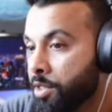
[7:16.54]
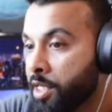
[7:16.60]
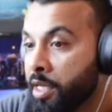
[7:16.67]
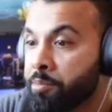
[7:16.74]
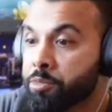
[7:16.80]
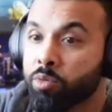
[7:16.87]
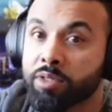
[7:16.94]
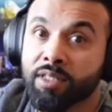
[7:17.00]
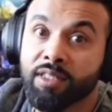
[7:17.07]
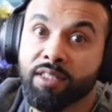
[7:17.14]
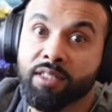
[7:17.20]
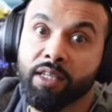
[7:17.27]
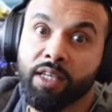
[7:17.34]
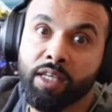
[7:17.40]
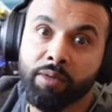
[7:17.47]
Teams will
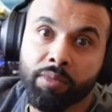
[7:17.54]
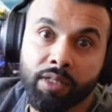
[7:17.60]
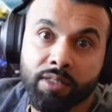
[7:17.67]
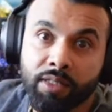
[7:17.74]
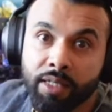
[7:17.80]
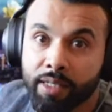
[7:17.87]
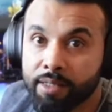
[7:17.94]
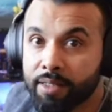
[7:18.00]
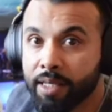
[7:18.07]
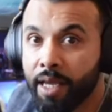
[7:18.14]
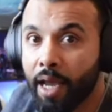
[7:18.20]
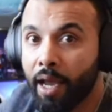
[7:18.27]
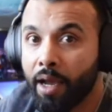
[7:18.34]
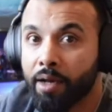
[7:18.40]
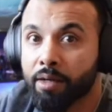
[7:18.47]
seamlessly
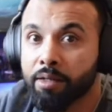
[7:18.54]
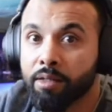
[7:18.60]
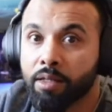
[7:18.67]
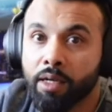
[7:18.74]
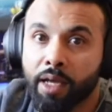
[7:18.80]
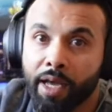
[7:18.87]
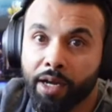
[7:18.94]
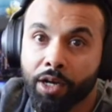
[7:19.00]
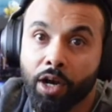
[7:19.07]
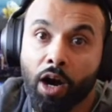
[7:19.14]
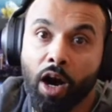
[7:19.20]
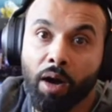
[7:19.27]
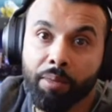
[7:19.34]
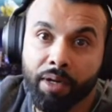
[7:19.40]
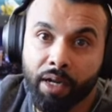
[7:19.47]
scale and
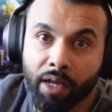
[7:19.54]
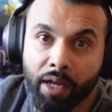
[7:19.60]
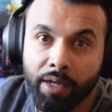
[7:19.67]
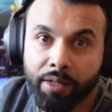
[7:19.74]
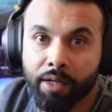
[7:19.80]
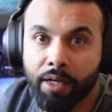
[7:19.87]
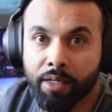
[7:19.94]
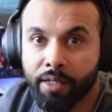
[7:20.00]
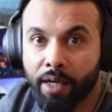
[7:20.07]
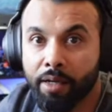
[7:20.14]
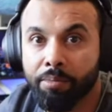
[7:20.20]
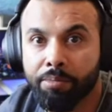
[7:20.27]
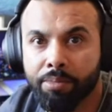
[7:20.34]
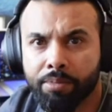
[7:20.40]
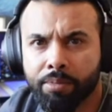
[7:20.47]
accommodate a
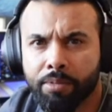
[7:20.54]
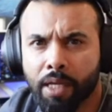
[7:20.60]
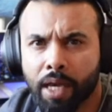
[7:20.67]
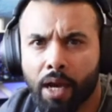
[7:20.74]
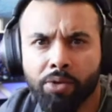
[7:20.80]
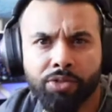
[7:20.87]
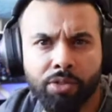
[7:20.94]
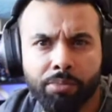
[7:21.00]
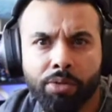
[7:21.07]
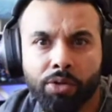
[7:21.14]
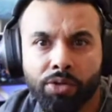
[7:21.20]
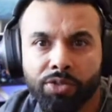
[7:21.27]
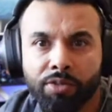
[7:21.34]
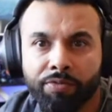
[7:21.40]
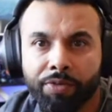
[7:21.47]
10,000
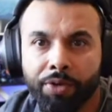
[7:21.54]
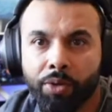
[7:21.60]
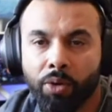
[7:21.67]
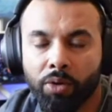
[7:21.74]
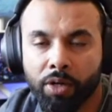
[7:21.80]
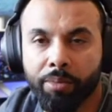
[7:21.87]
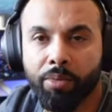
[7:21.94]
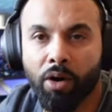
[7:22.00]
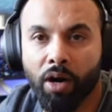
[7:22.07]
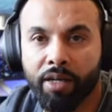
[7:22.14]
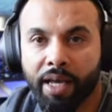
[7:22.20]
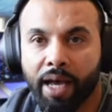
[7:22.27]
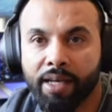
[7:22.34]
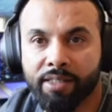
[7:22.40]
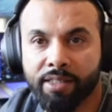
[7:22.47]
person view only
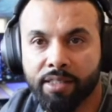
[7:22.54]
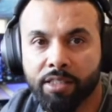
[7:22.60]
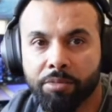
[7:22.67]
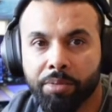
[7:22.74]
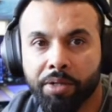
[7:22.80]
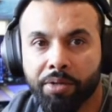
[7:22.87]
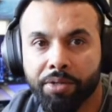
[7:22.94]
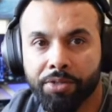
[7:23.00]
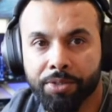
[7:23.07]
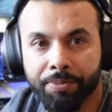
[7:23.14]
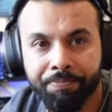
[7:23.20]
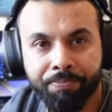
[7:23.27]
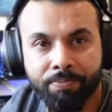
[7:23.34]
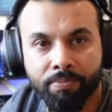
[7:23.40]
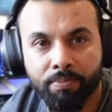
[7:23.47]
broadcast experience.
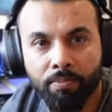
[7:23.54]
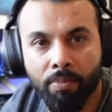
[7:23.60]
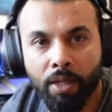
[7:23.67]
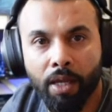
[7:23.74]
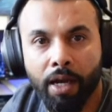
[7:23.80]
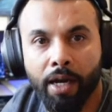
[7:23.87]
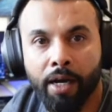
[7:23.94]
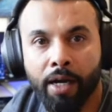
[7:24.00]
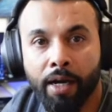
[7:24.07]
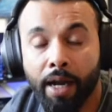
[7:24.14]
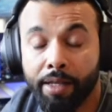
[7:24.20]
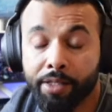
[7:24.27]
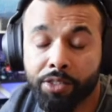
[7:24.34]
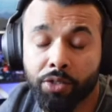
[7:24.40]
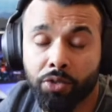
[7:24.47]

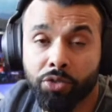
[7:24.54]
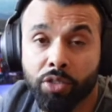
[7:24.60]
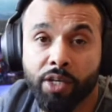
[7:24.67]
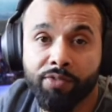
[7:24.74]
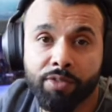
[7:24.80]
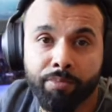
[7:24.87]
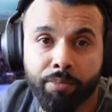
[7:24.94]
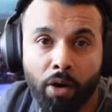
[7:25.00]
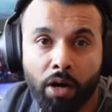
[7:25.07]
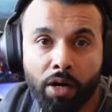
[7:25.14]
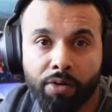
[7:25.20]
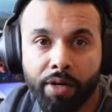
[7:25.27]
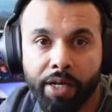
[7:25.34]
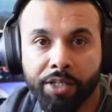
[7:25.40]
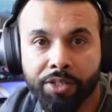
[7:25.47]
And this also gives
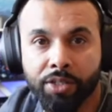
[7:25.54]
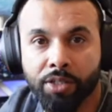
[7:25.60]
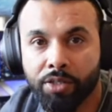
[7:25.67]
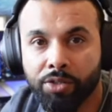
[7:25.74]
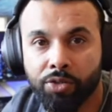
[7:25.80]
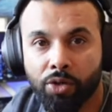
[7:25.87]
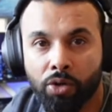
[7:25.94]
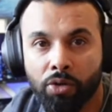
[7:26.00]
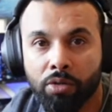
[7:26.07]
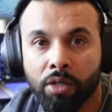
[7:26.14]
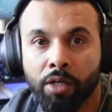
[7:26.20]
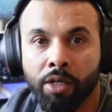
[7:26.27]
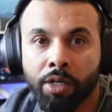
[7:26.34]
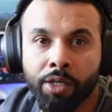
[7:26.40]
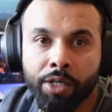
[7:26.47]
moderation
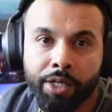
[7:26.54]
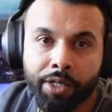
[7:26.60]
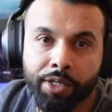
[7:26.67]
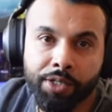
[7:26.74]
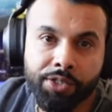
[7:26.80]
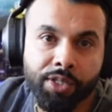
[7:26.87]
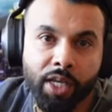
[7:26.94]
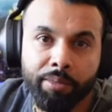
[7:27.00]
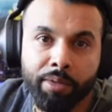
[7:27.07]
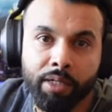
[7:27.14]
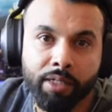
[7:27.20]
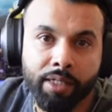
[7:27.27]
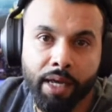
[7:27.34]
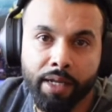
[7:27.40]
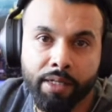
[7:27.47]
control. You can disable
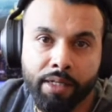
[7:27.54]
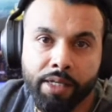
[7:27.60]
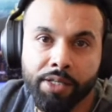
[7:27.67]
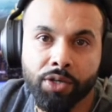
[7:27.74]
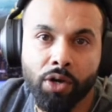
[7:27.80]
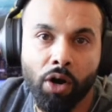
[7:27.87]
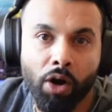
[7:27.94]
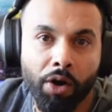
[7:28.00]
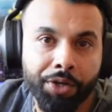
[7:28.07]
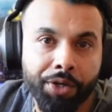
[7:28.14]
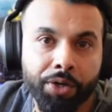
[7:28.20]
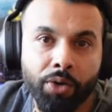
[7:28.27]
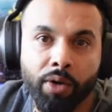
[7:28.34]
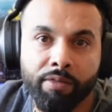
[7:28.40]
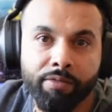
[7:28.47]
attendees'
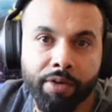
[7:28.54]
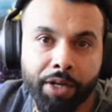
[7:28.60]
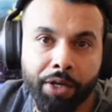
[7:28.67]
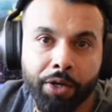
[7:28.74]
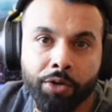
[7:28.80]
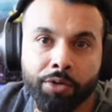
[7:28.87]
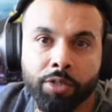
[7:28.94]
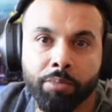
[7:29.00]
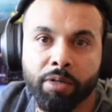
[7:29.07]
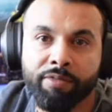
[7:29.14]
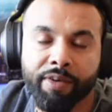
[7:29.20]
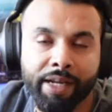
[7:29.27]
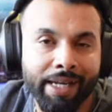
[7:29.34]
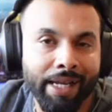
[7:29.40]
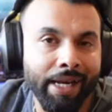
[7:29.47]
audio and video to
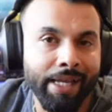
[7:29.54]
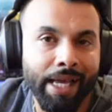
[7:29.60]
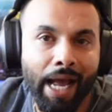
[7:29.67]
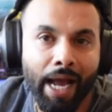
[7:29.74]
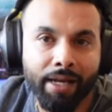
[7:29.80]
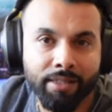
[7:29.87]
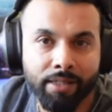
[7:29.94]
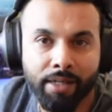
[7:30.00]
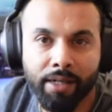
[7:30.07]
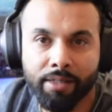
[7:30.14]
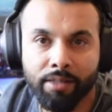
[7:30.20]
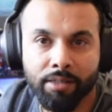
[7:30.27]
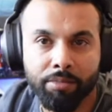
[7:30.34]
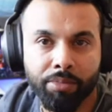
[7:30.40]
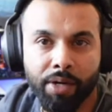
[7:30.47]
prevent any
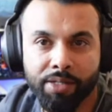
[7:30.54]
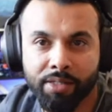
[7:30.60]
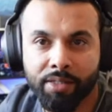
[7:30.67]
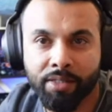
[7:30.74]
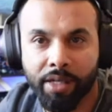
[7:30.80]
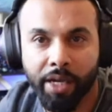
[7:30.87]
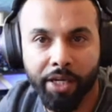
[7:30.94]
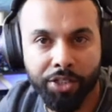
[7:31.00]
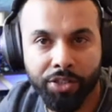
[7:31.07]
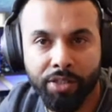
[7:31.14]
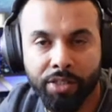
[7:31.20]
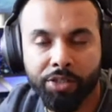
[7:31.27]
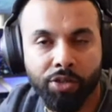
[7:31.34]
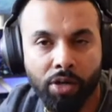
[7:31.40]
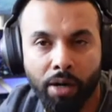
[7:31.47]
accidental
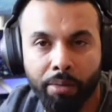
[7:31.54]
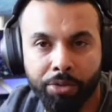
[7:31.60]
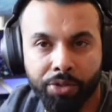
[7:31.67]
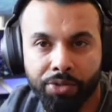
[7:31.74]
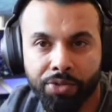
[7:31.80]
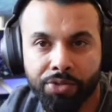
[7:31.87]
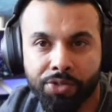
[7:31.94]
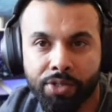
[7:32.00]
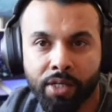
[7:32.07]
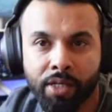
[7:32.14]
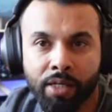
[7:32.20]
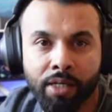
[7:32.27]
presentation interruptions.